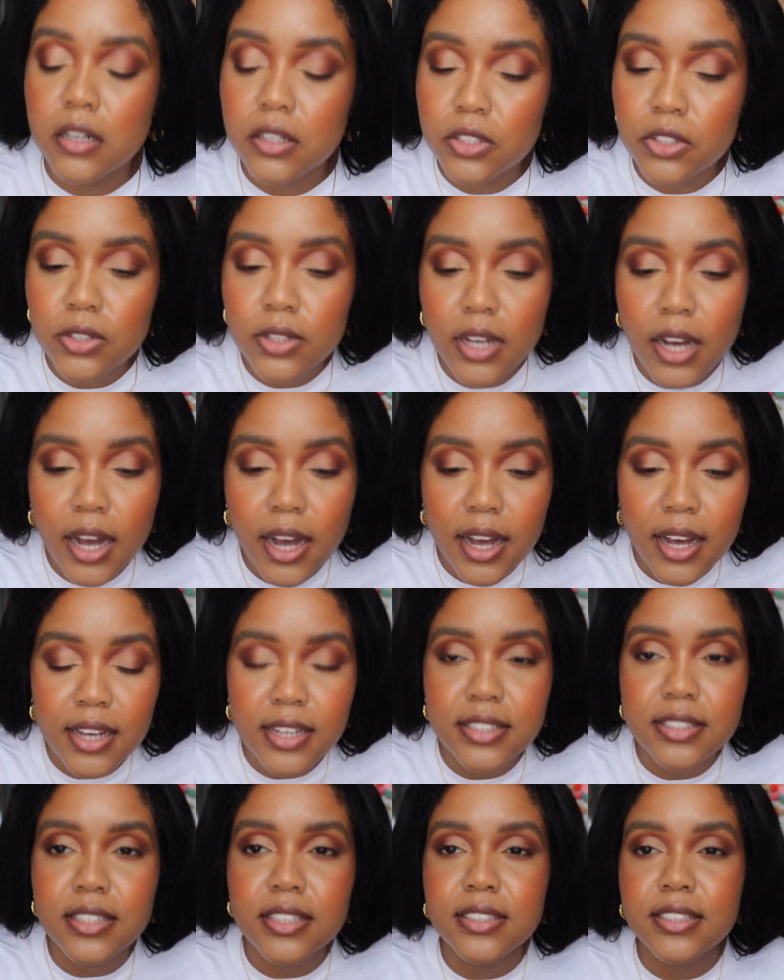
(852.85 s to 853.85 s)
You
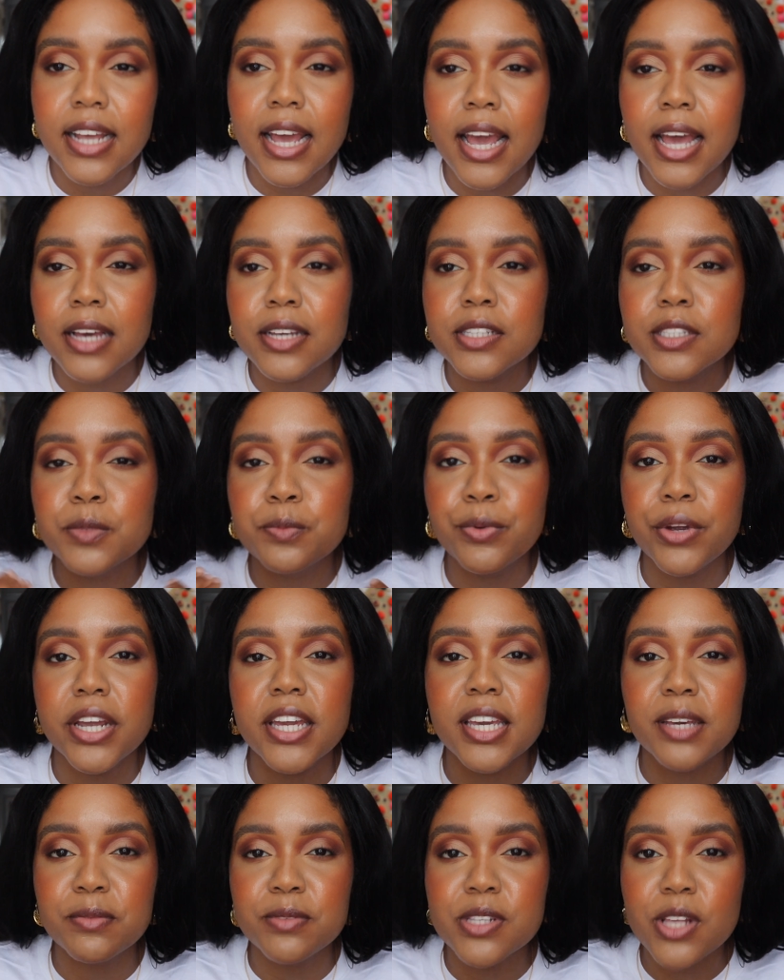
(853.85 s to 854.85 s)
guys, the dang spray
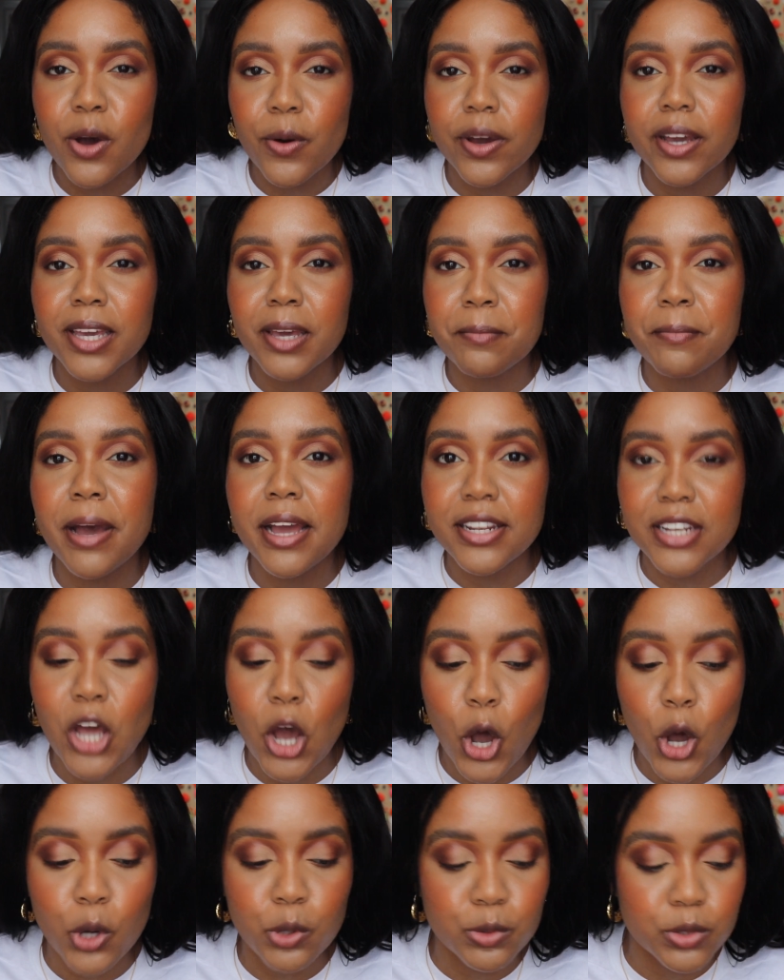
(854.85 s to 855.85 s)
keeps going in my
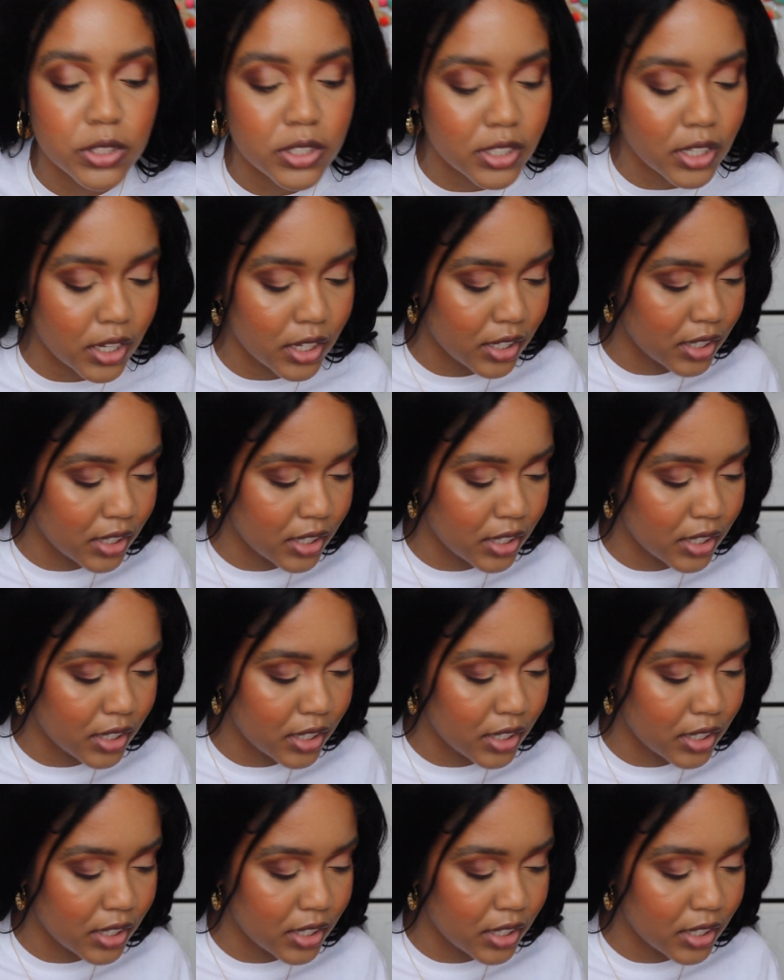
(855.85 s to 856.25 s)
nose.